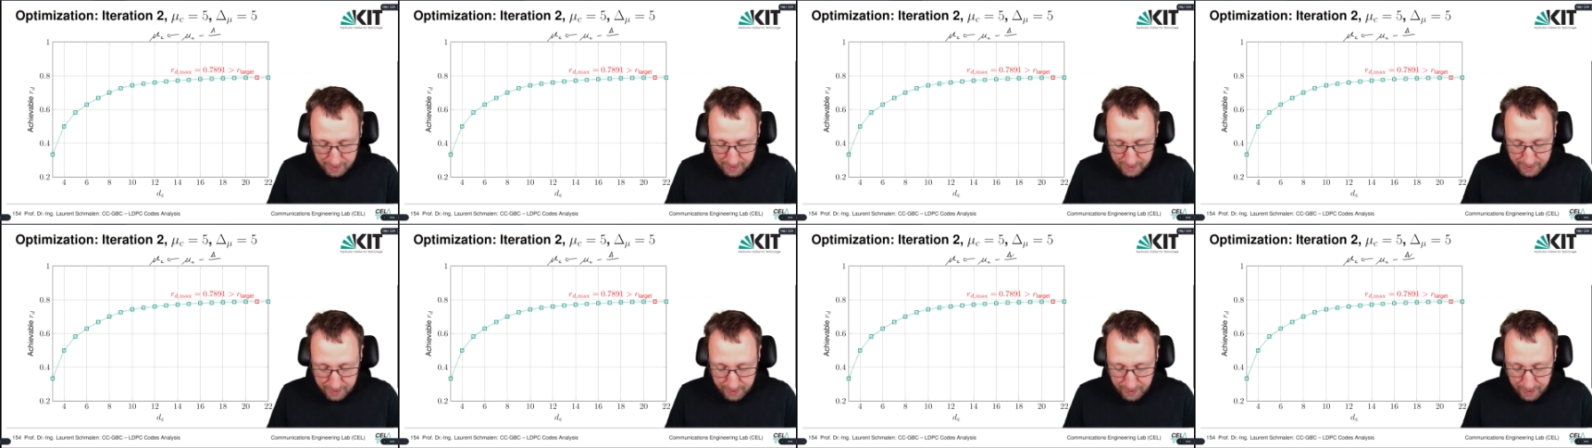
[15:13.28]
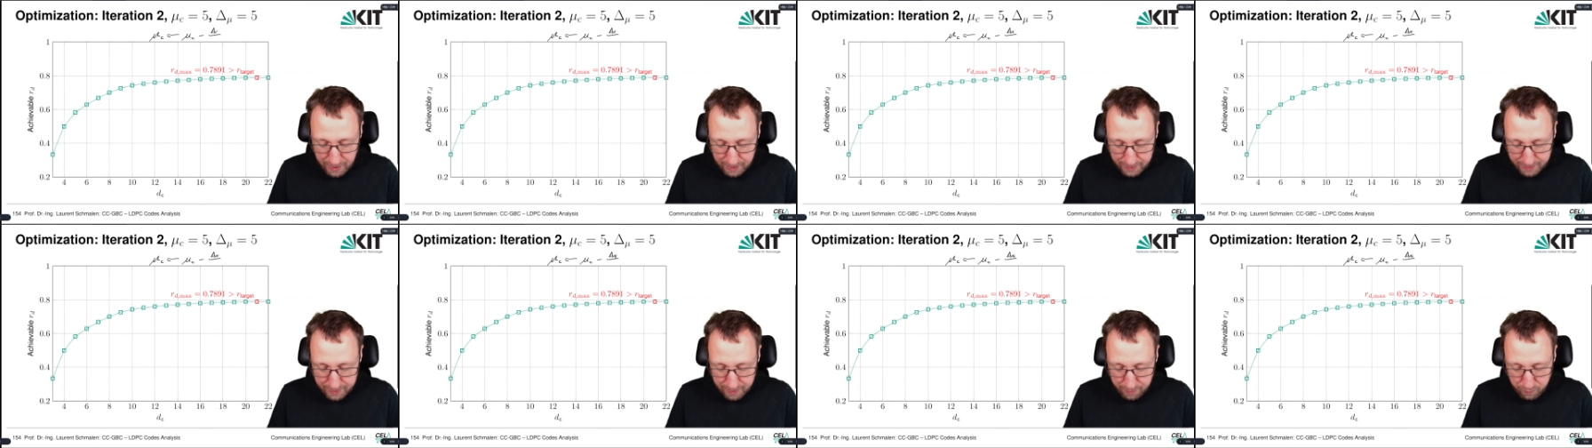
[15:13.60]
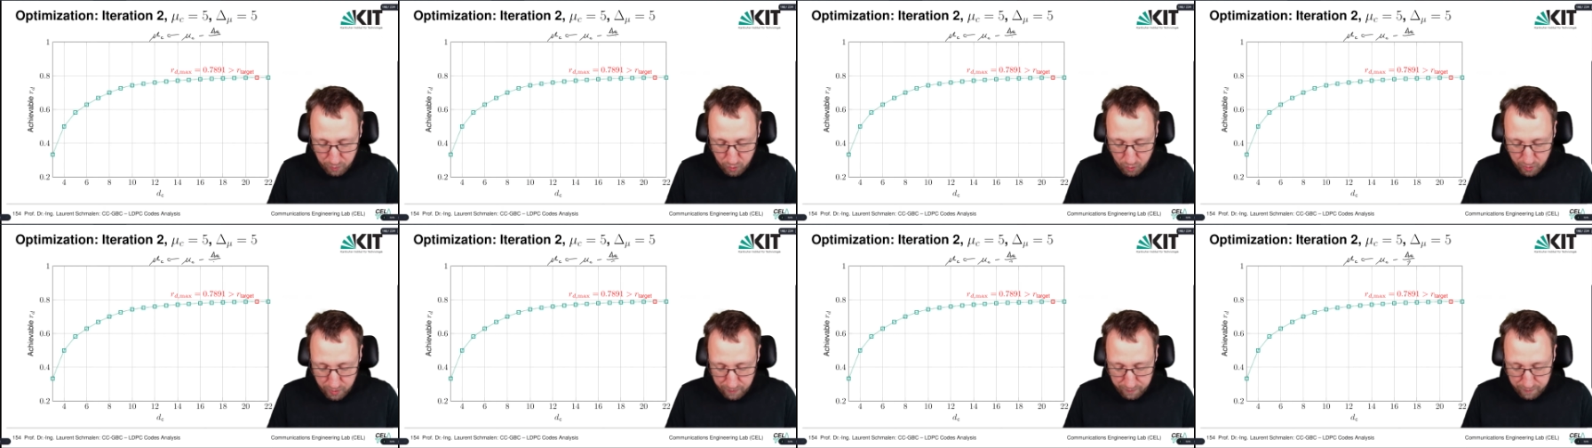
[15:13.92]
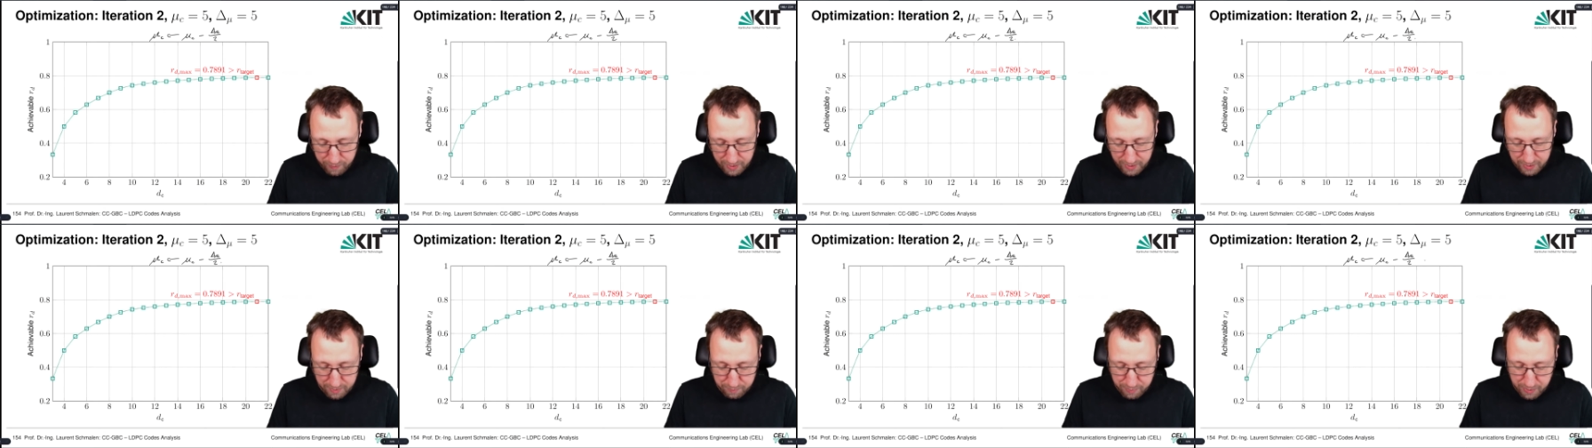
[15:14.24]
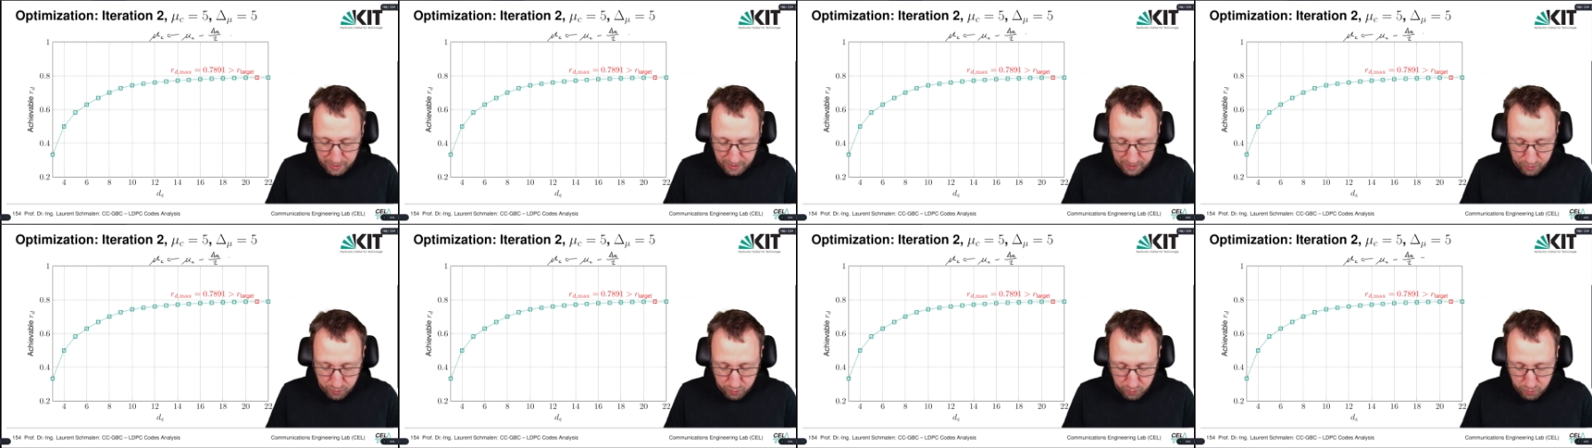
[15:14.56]
delta mu divided
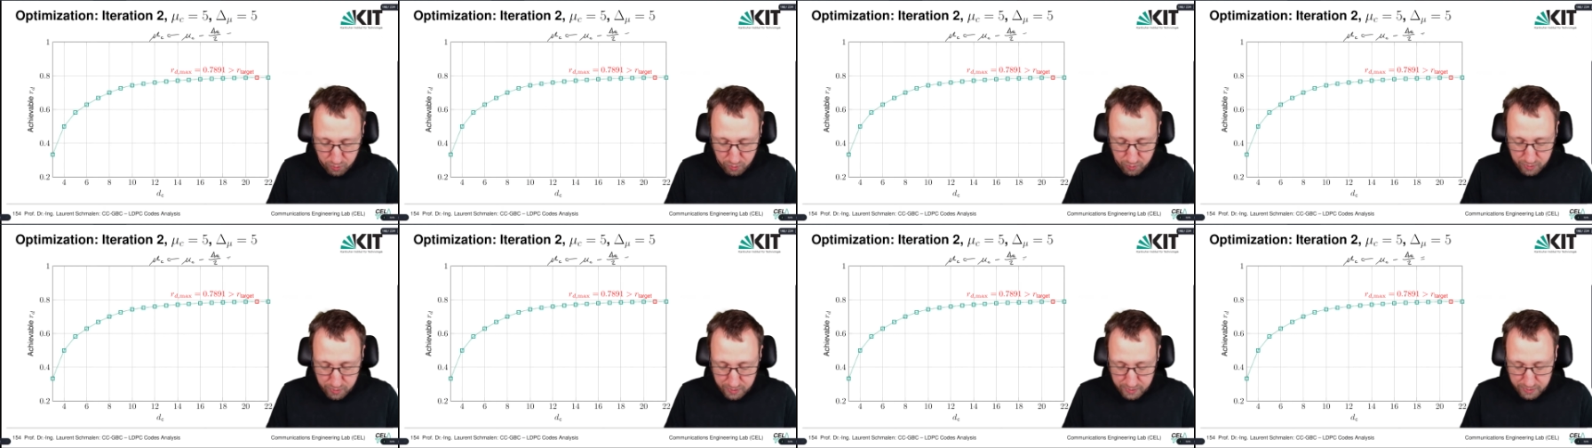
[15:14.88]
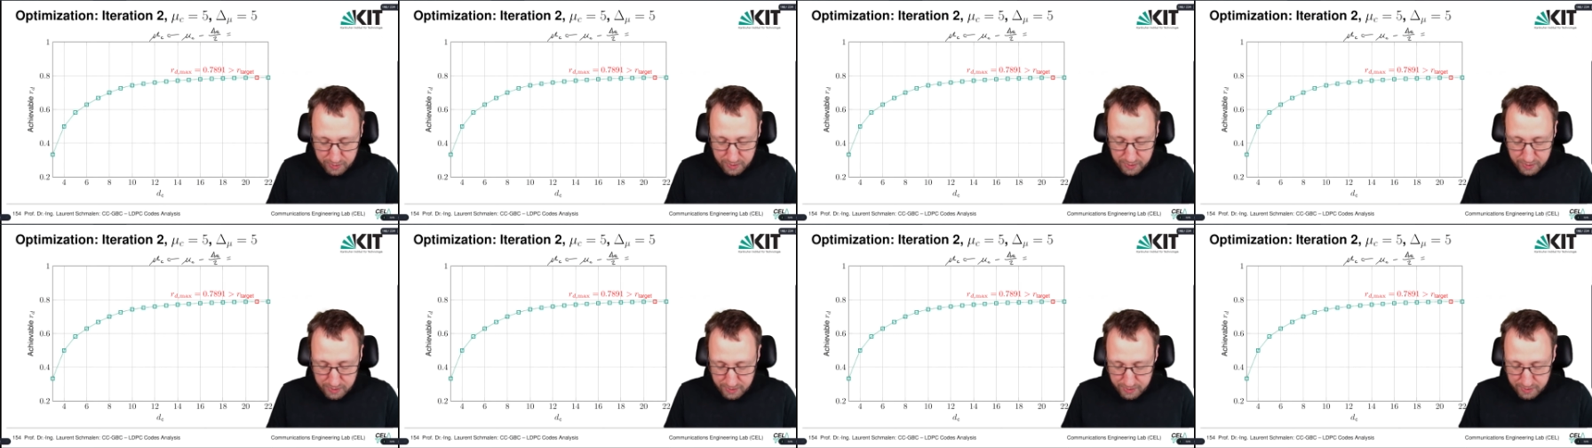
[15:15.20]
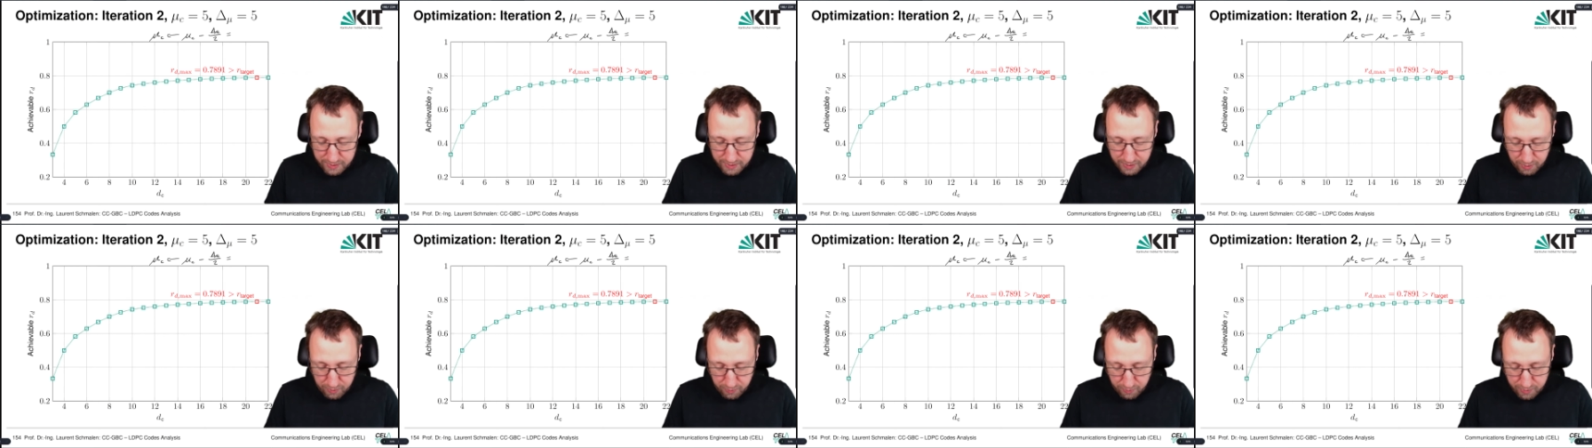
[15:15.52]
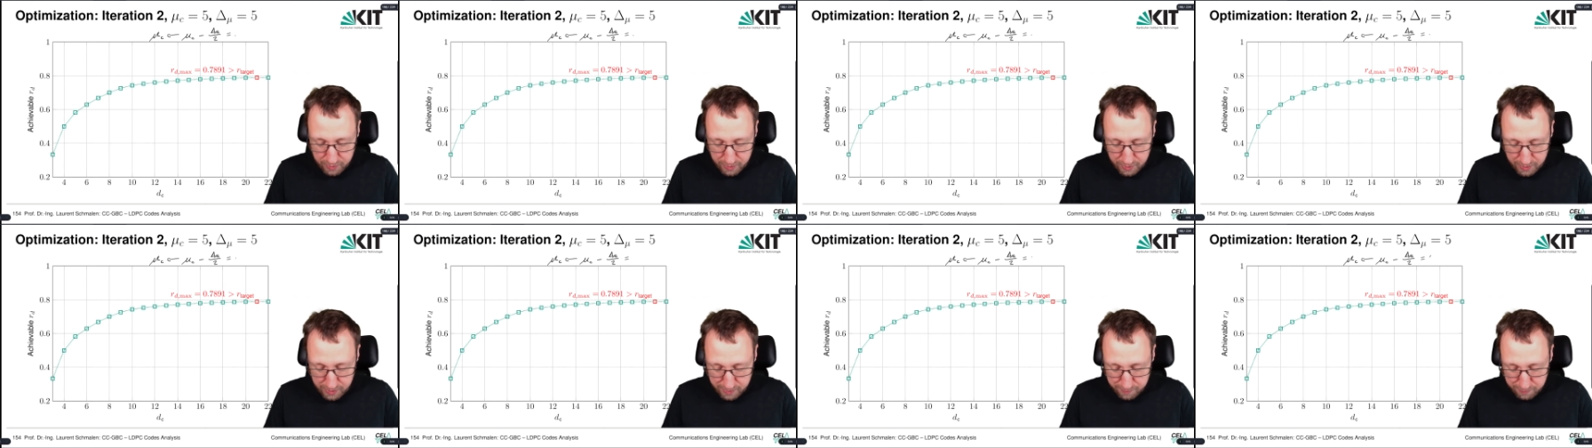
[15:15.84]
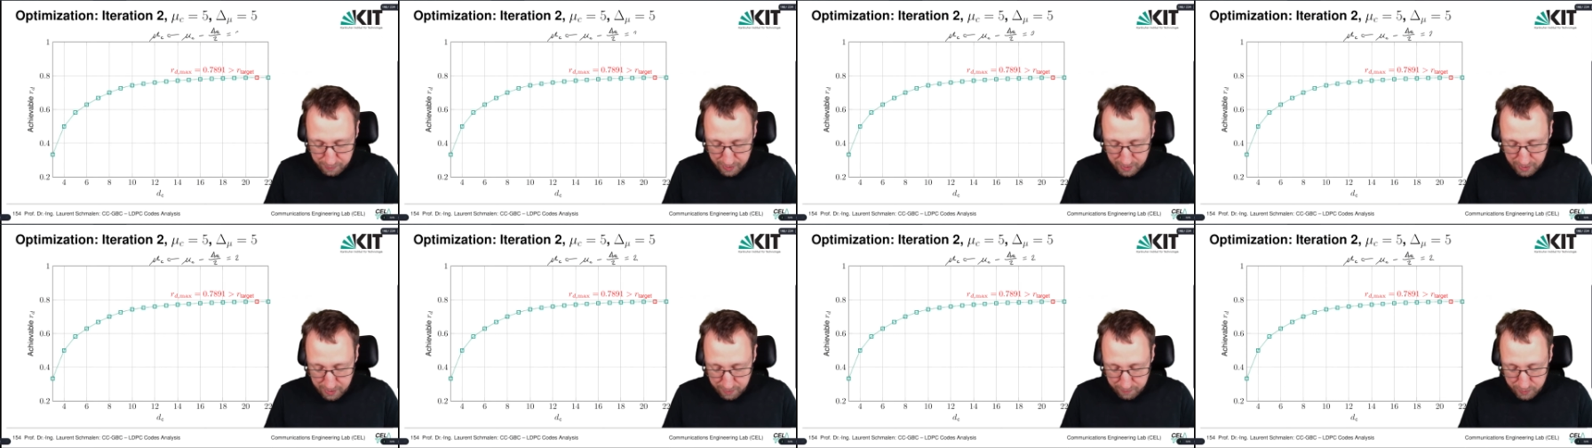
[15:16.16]
by 2. So this
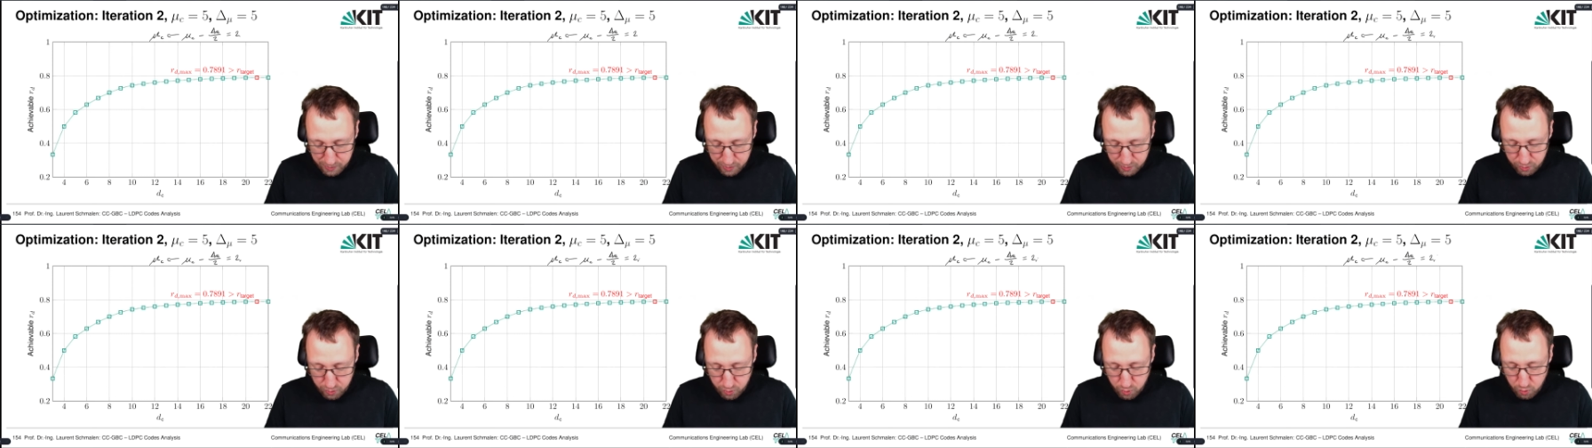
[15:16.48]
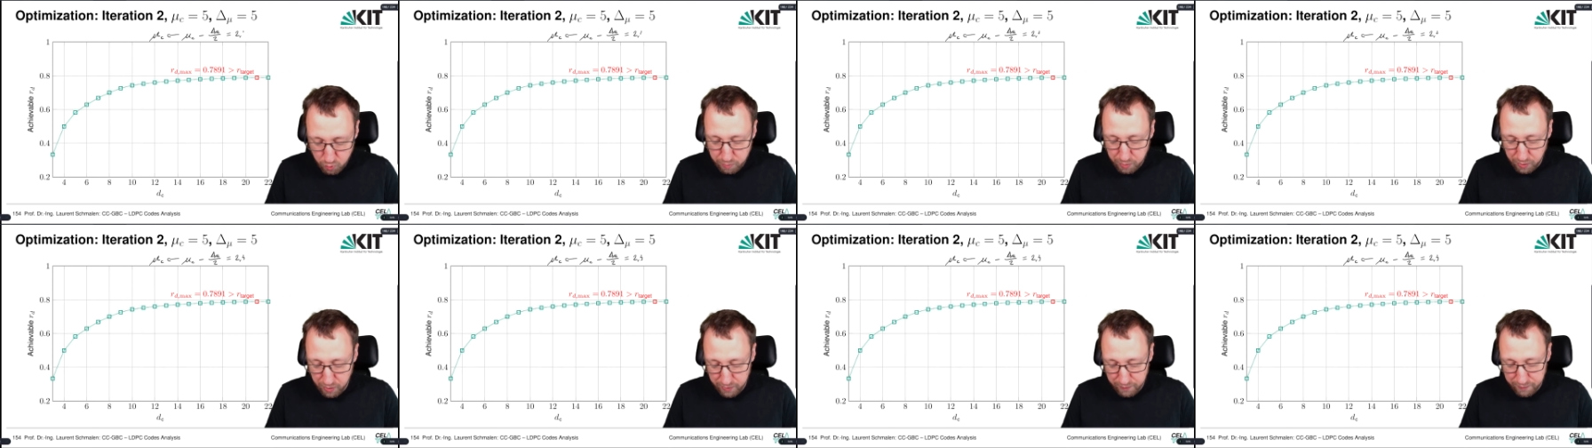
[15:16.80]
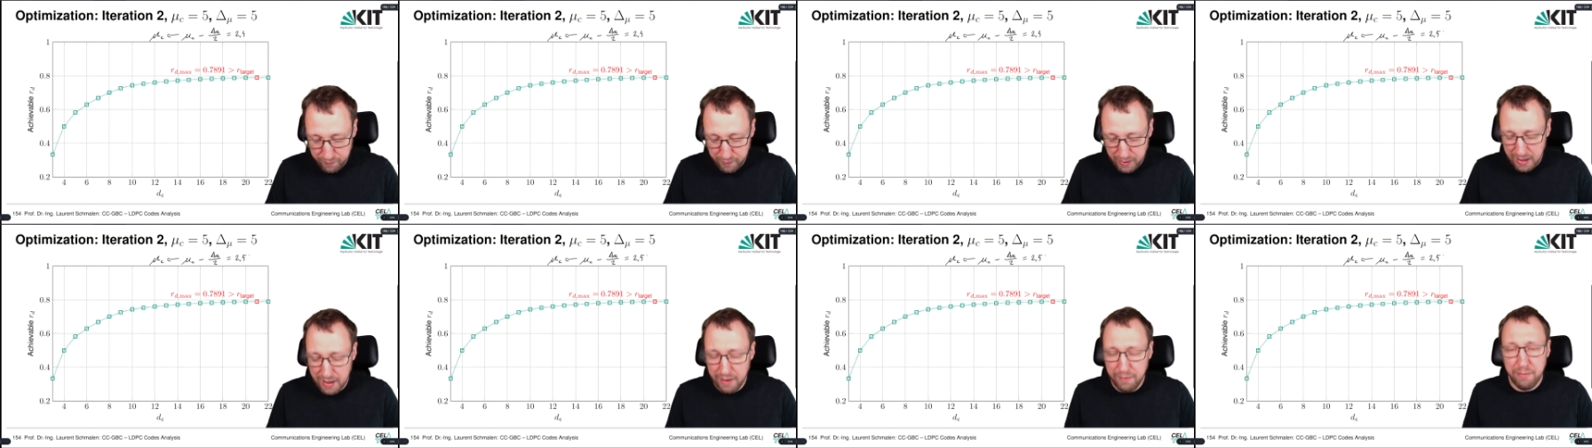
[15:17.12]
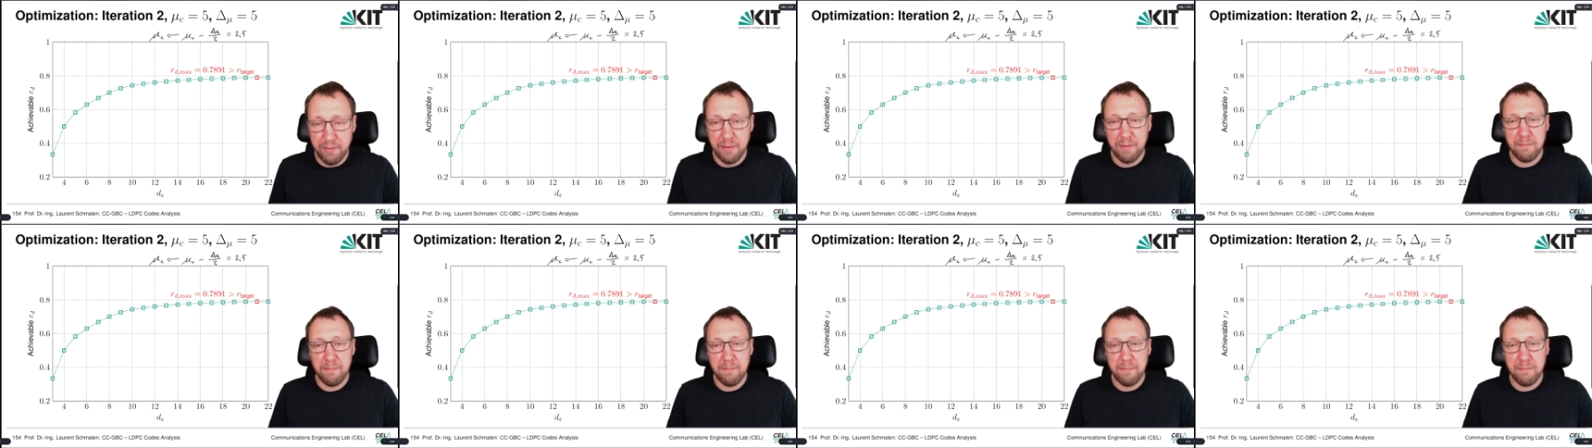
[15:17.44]
becomes 2.5.